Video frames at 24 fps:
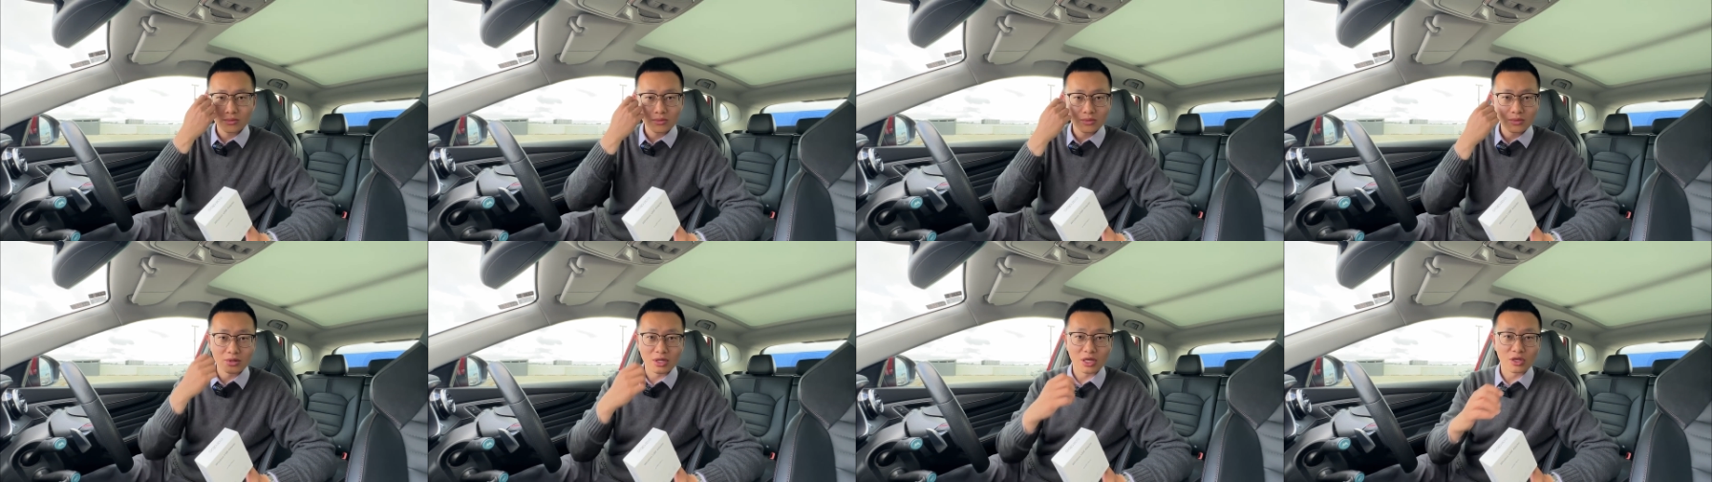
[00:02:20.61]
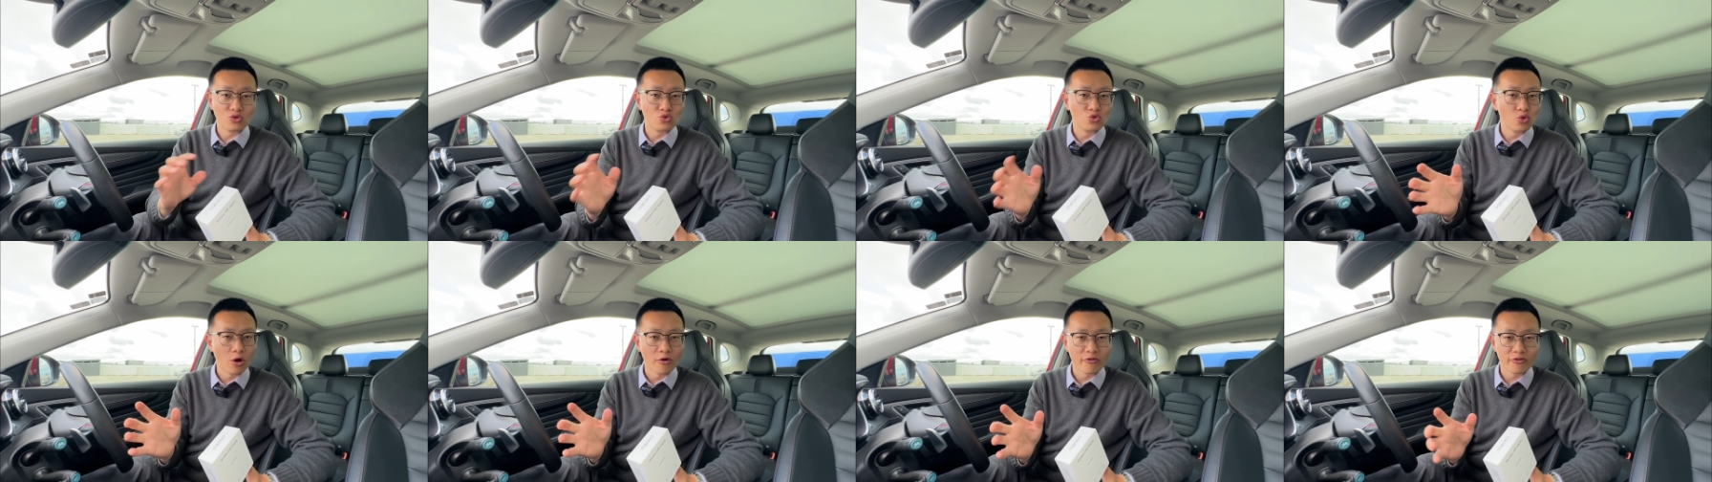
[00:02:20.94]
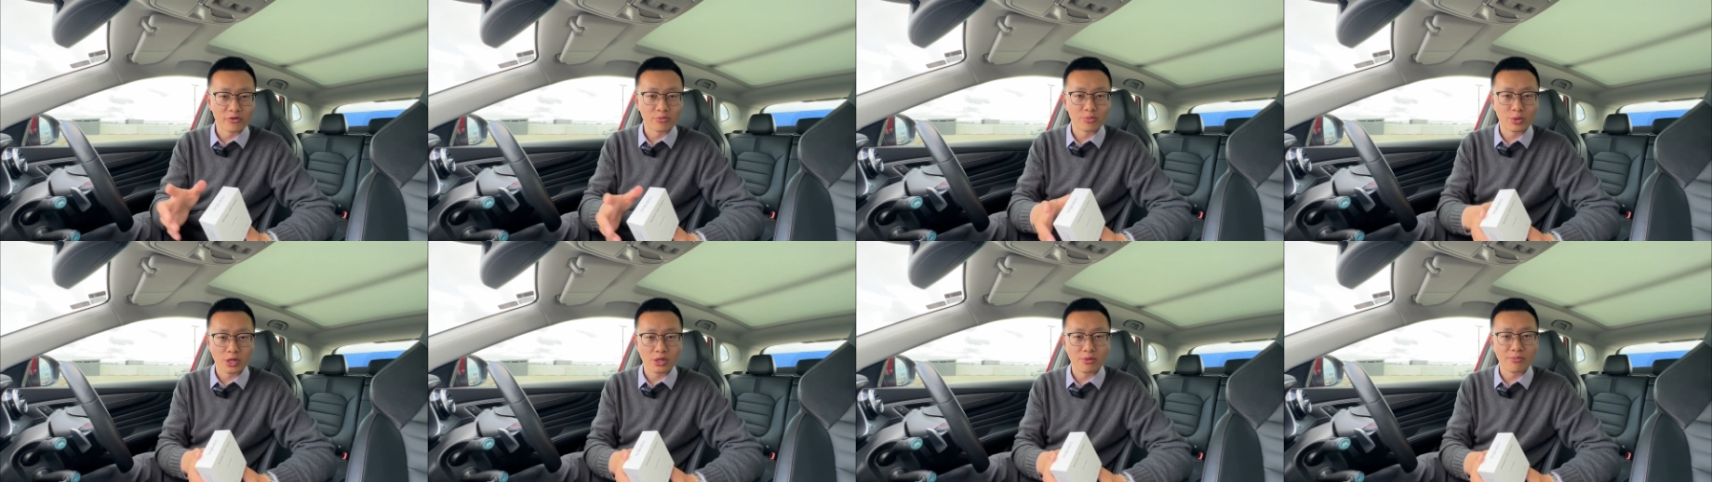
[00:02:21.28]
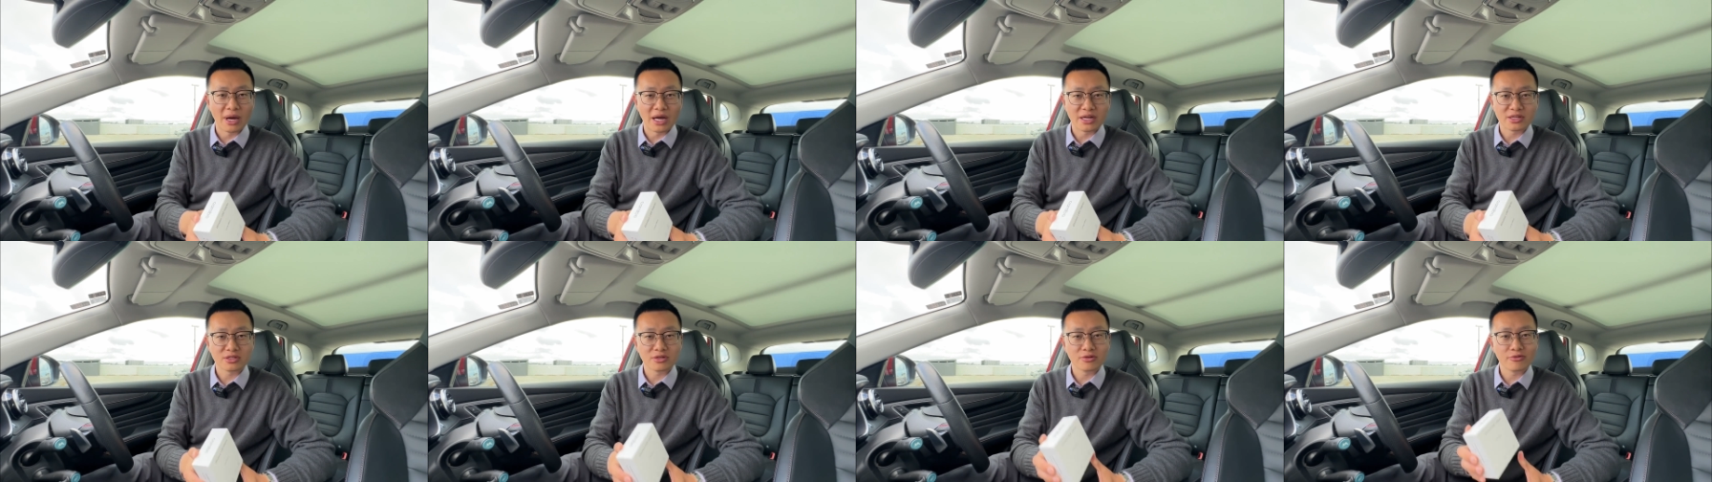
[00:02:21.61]
They do offer pretty
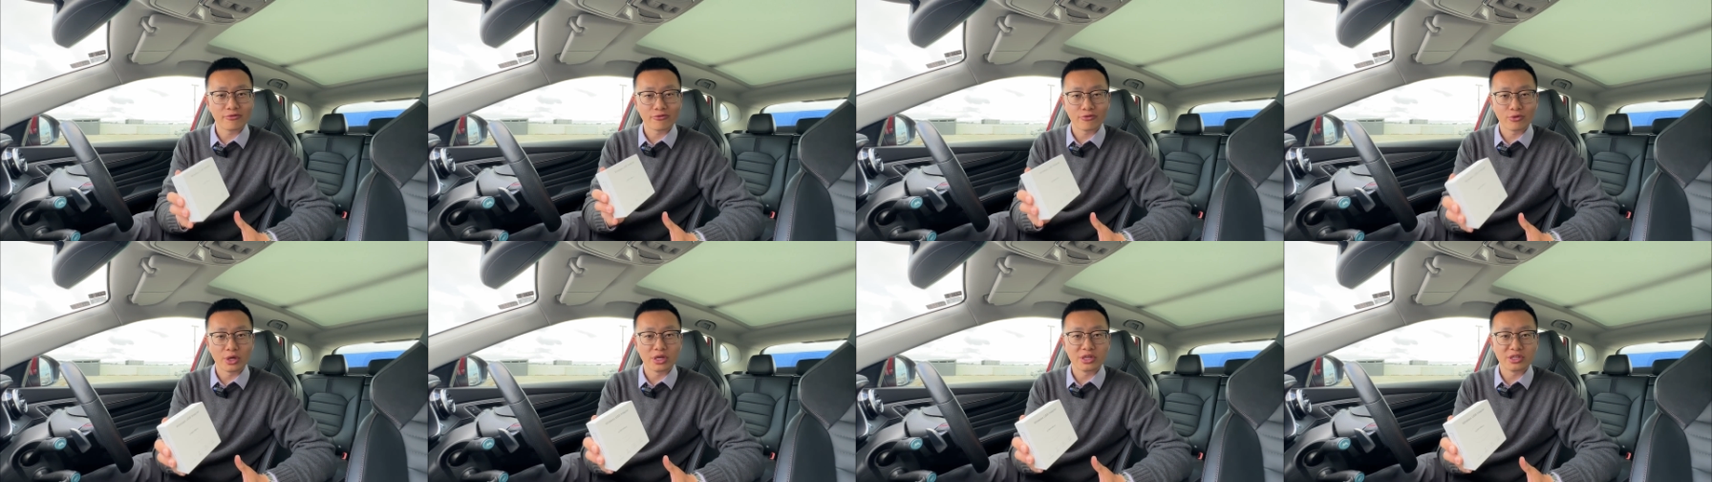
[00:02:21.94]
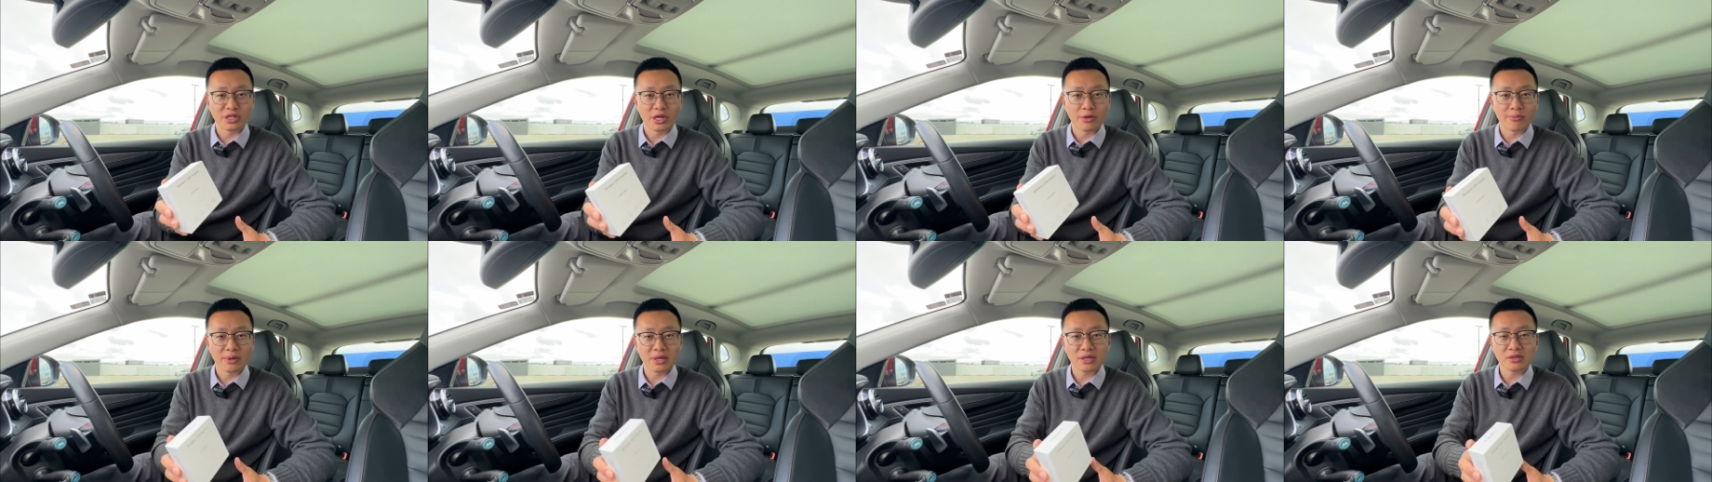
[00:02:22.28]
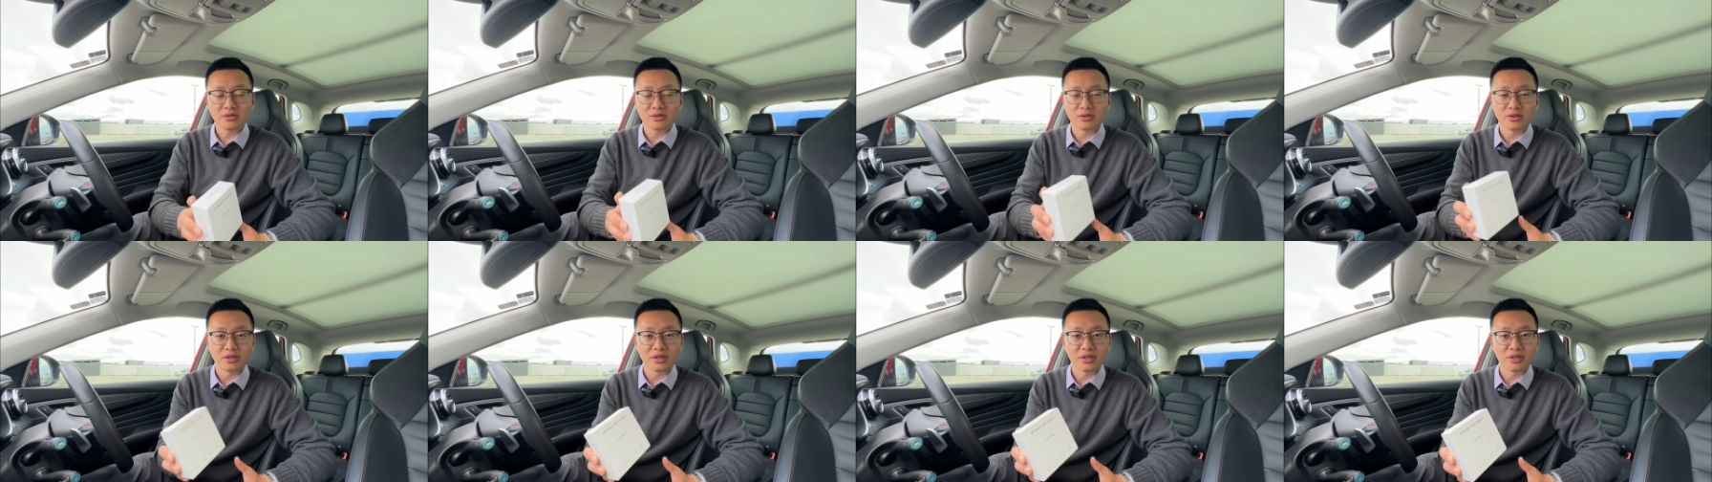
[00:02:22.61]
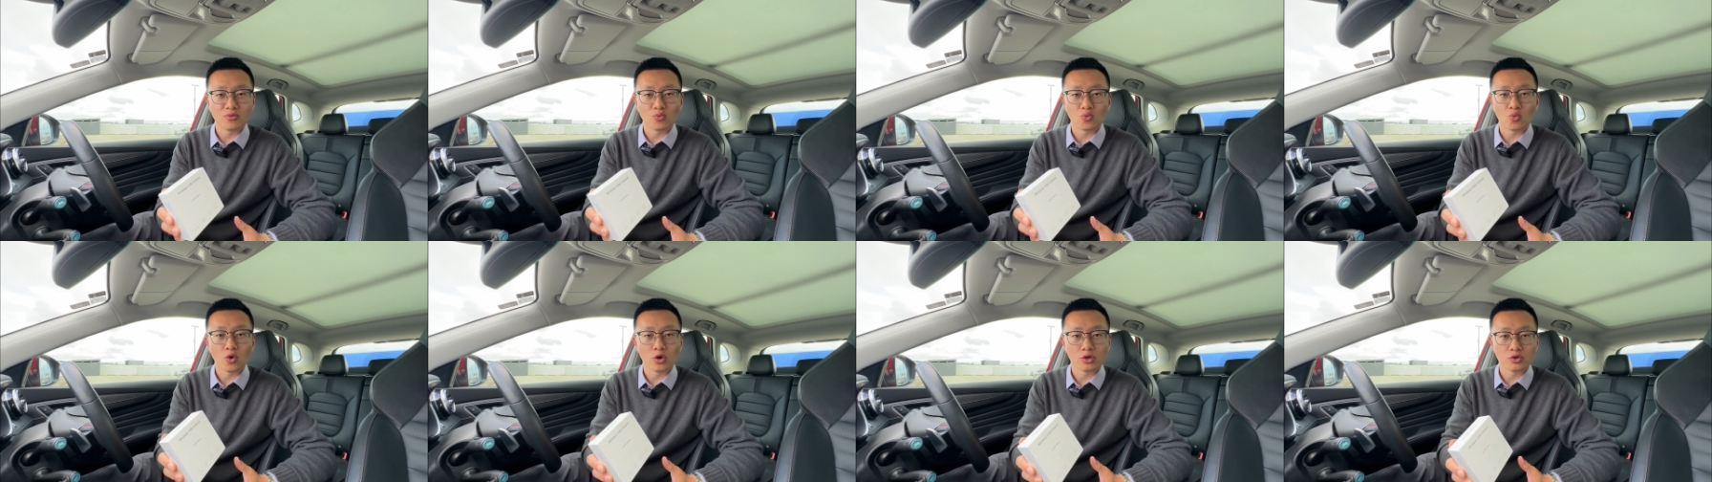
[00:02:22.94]
much free shipping
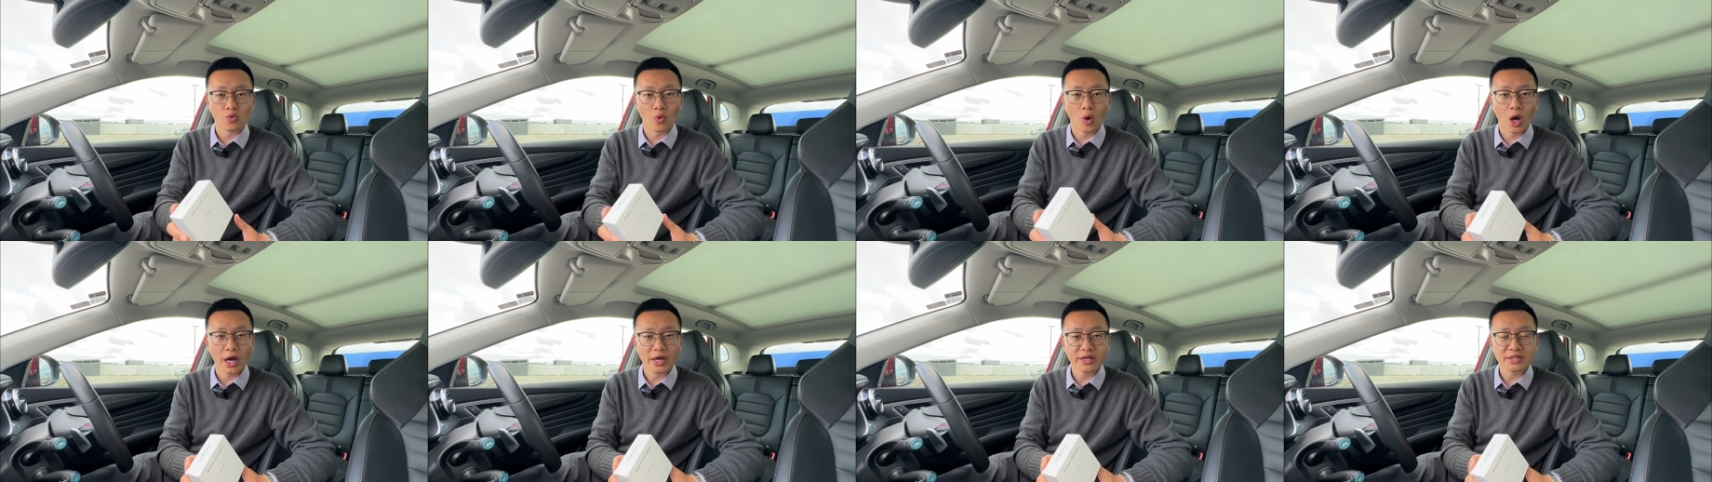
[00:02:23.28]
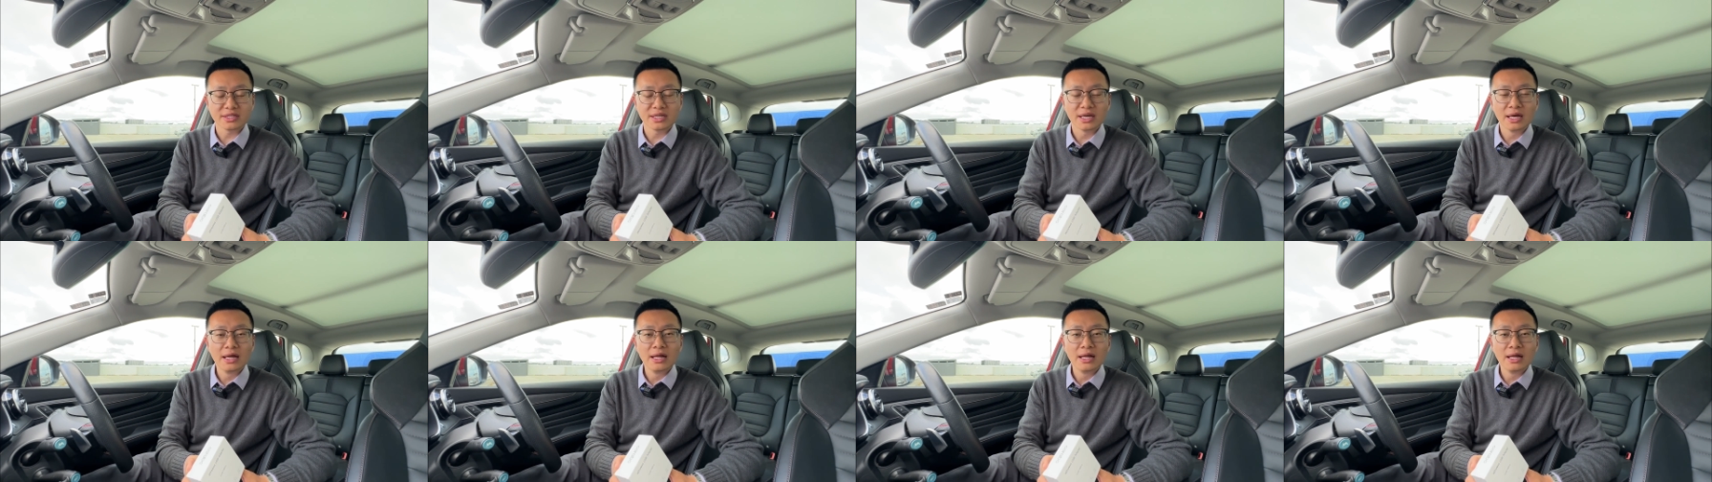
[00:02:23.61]
worldwide.